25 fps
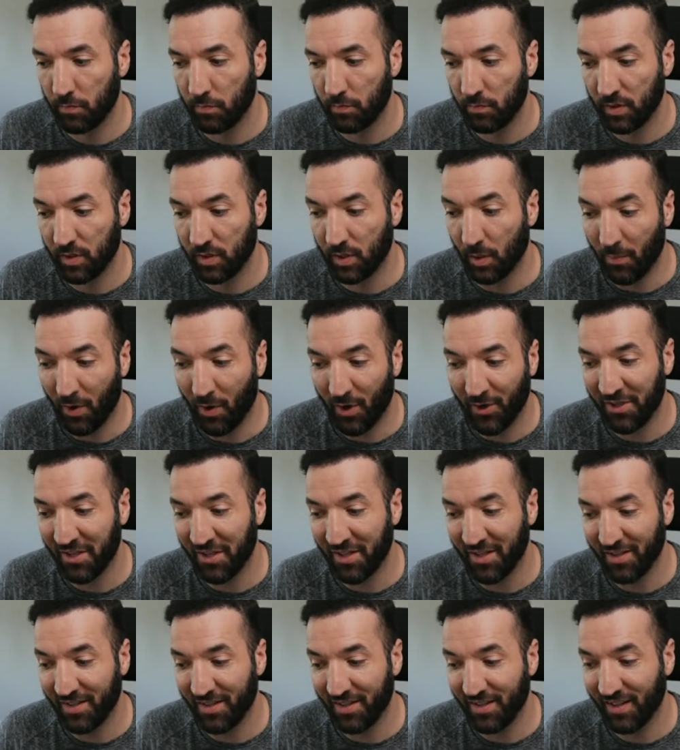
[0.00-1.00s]
the
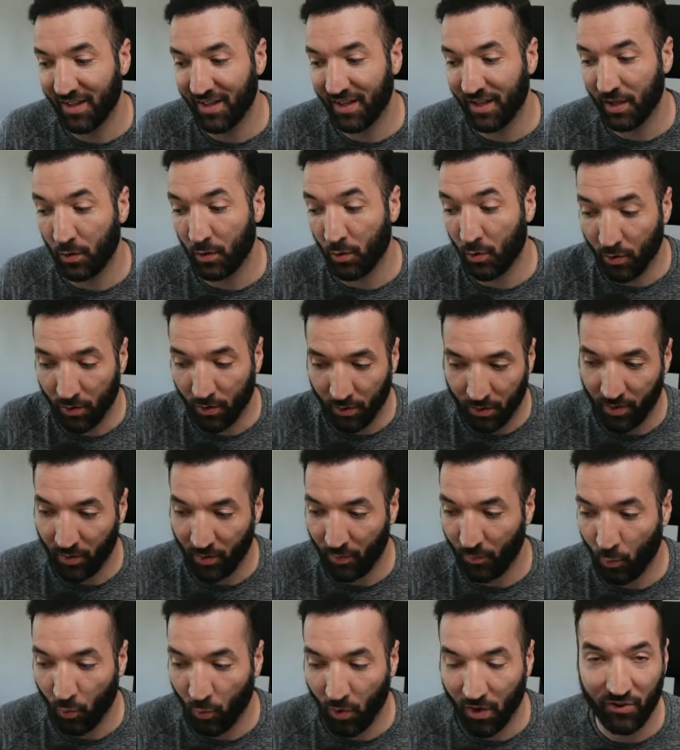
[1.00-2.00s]
market or
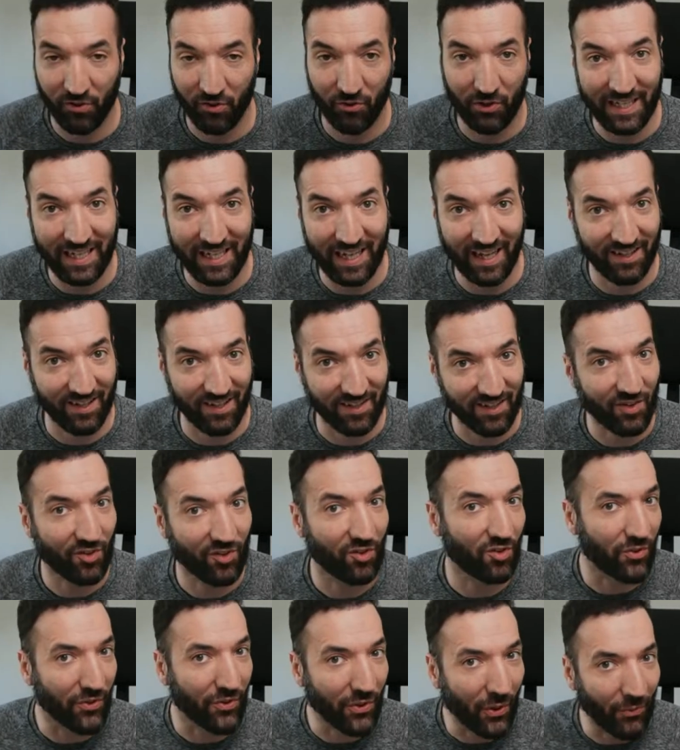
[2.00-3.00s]
Wall Street analysts
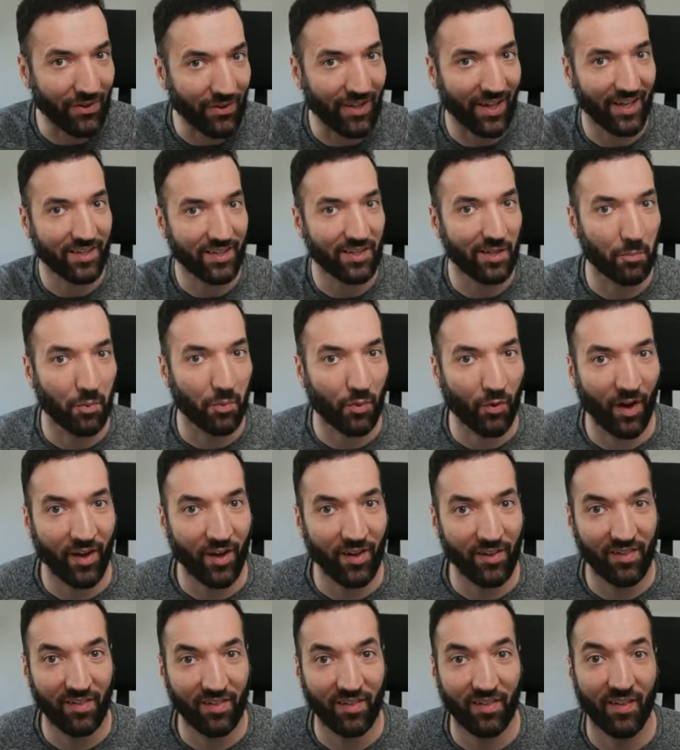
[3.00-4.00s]
don't like to
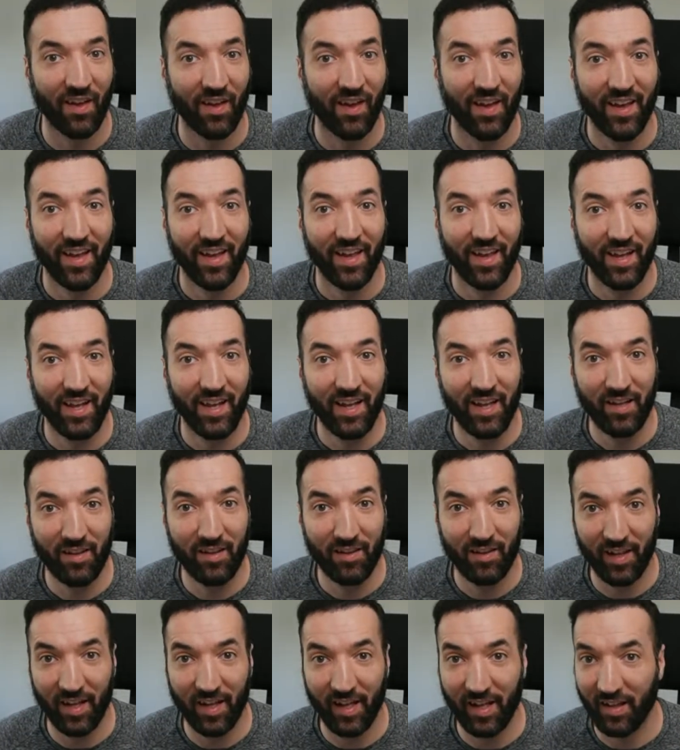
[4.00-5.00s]
price in
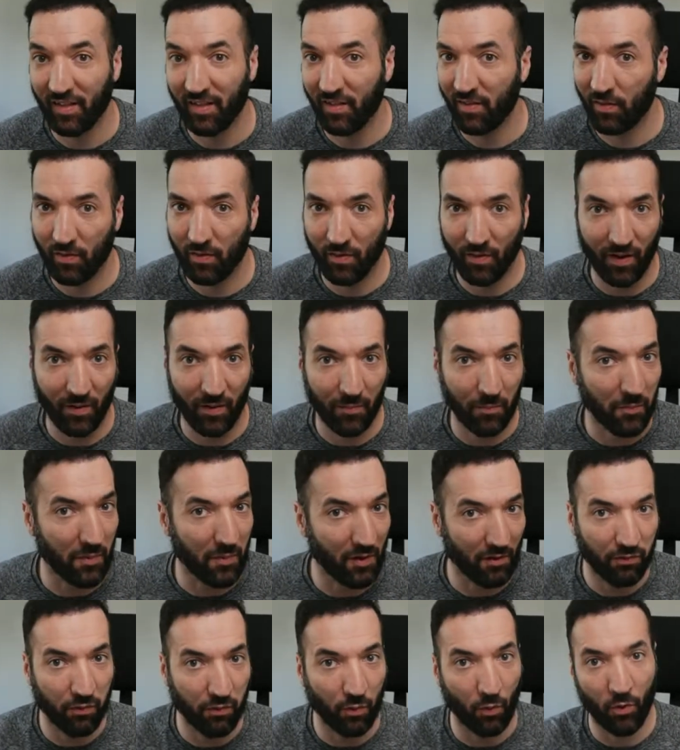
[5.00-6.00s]
things
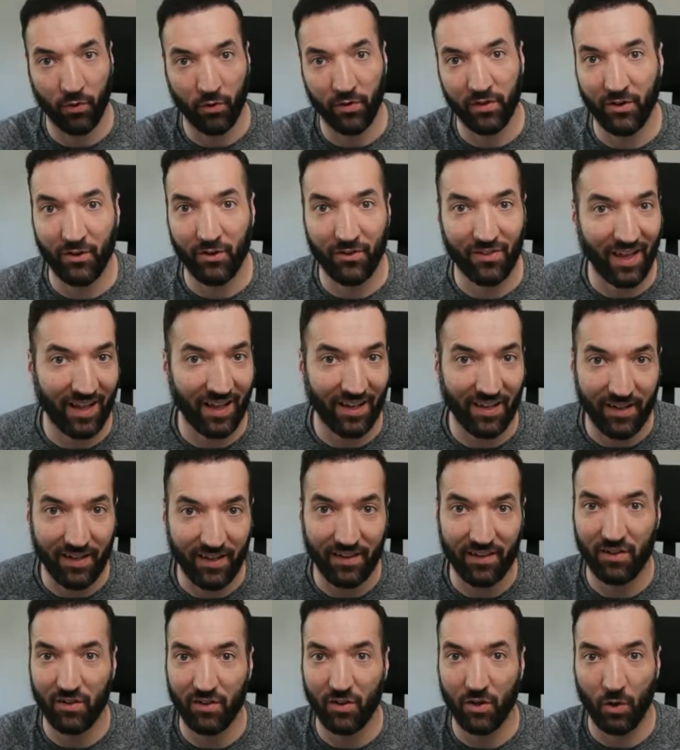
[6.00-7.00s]
before there's at
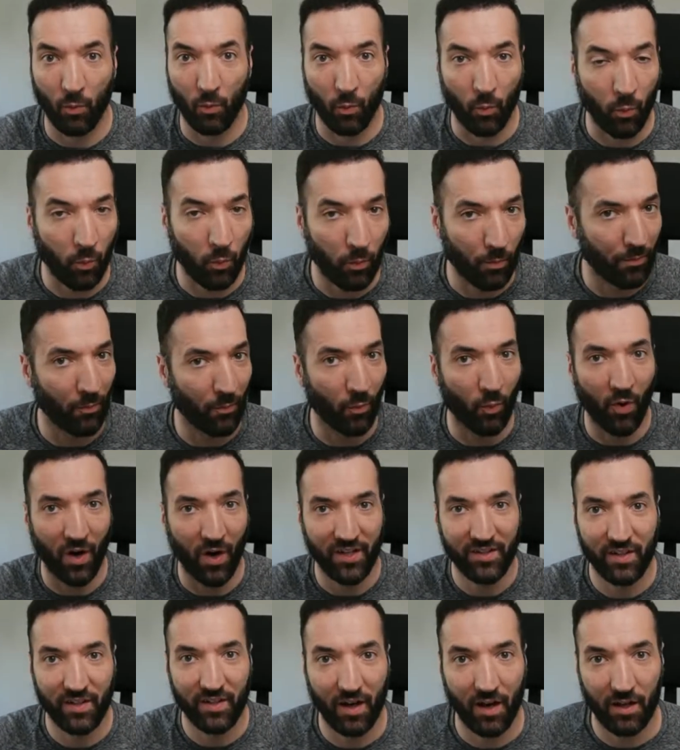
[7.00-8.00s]
least
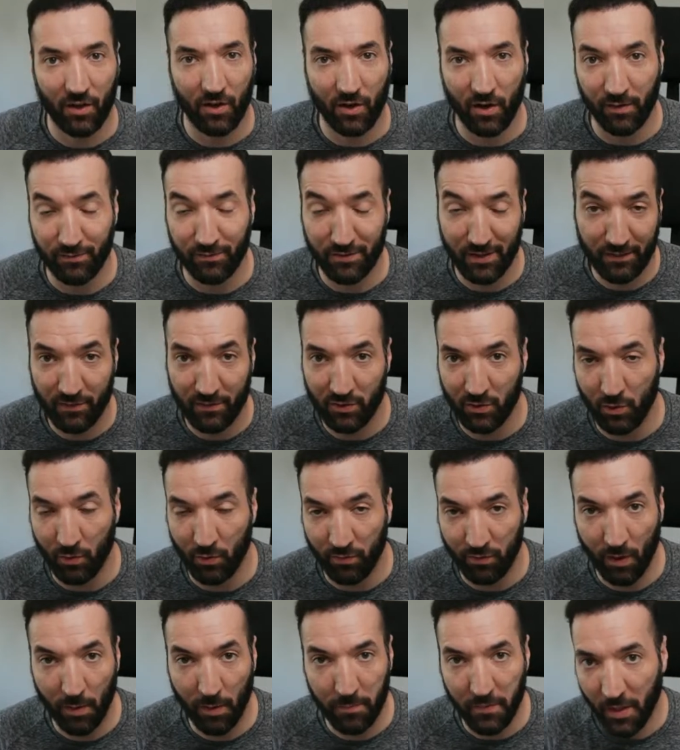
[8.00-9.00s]
$1 of revenue
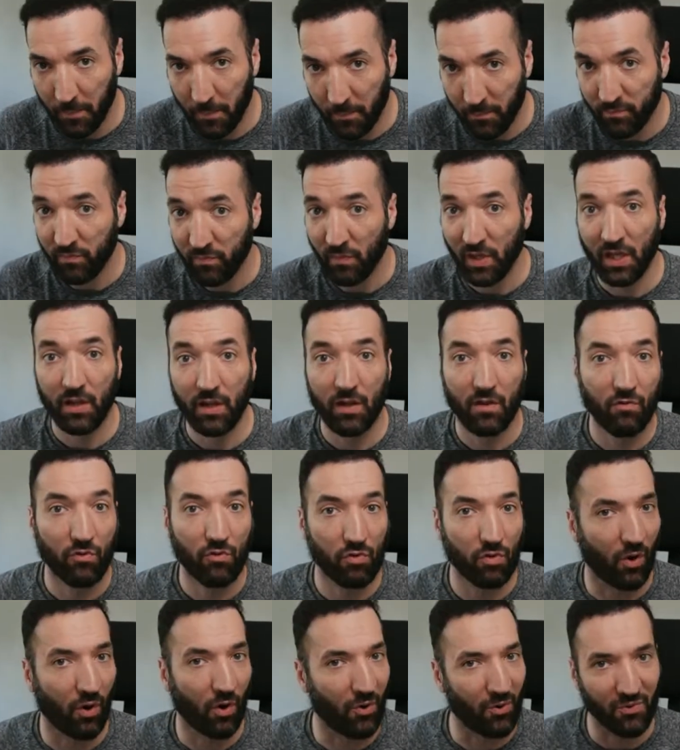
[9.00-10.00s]
from them.
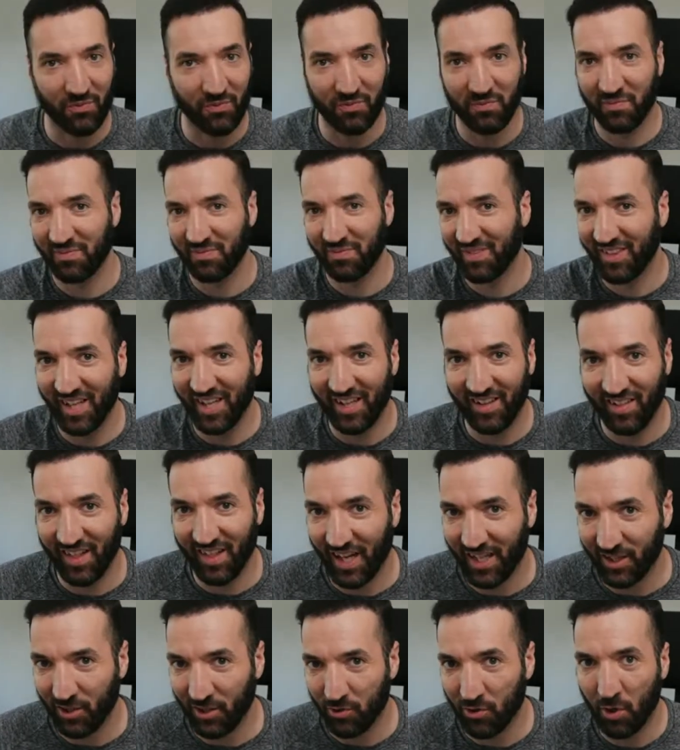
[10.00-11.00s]
So things
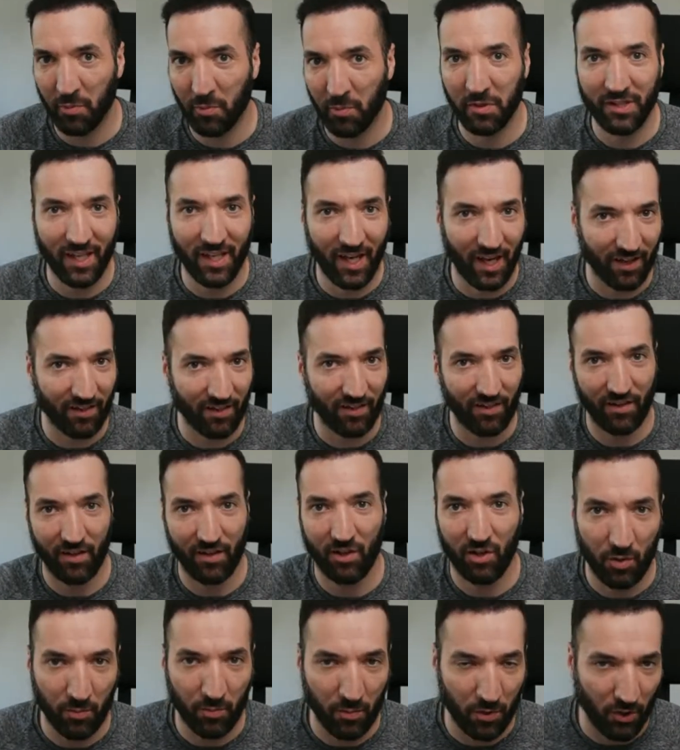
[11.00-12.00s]
like the robotaxi,
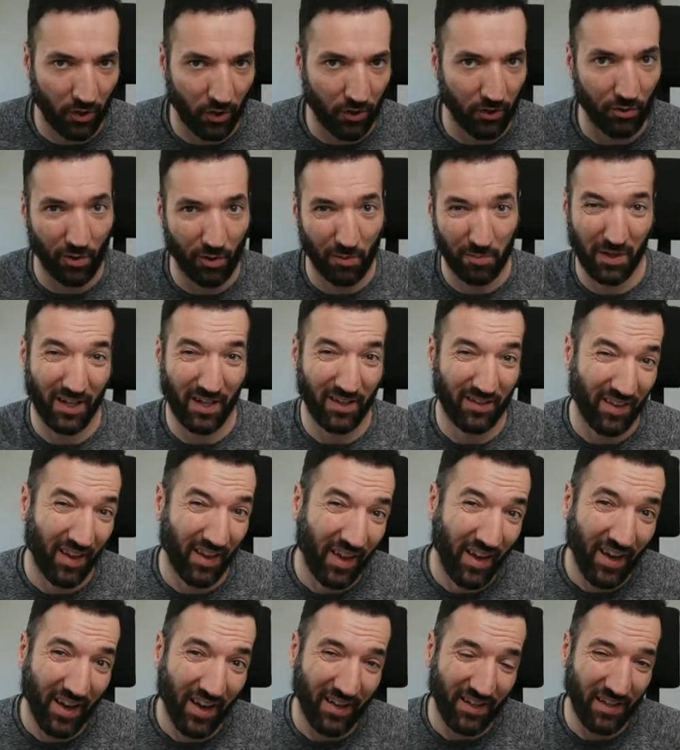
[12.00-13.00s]
humanoid robots,
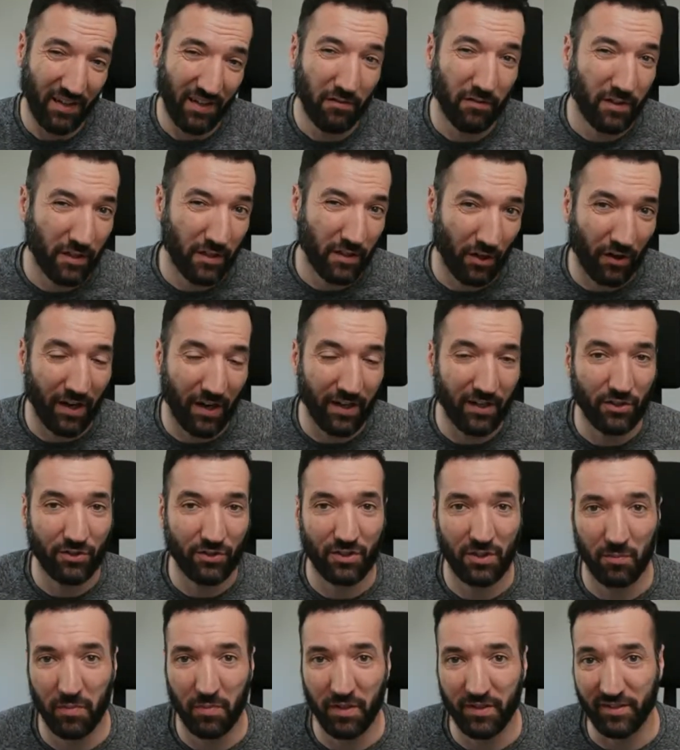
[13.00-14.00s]
and even their energy
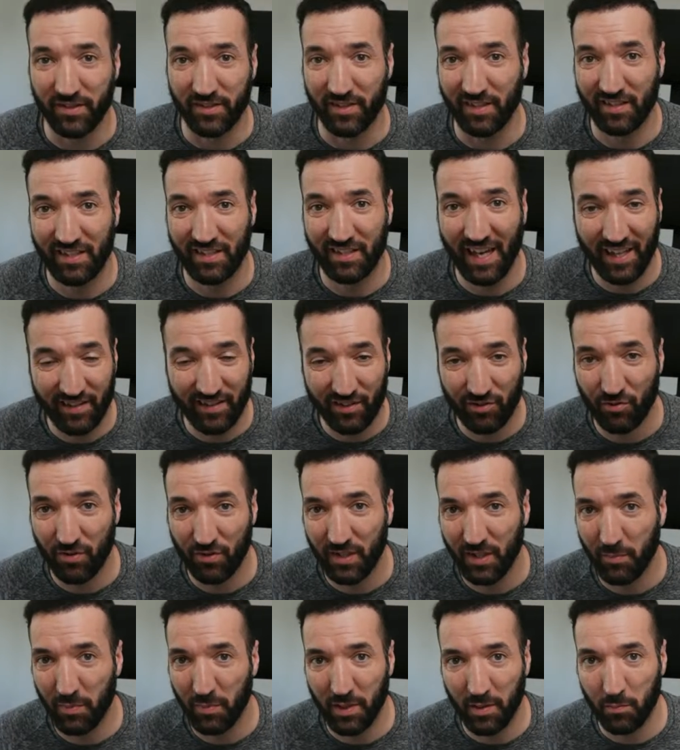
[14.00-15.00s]
business hasn't really
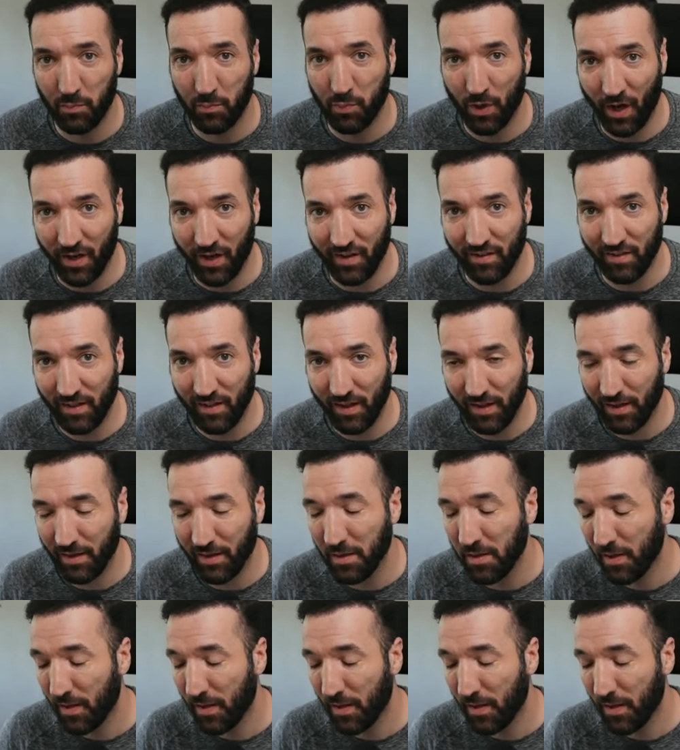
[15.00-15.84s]
been priced in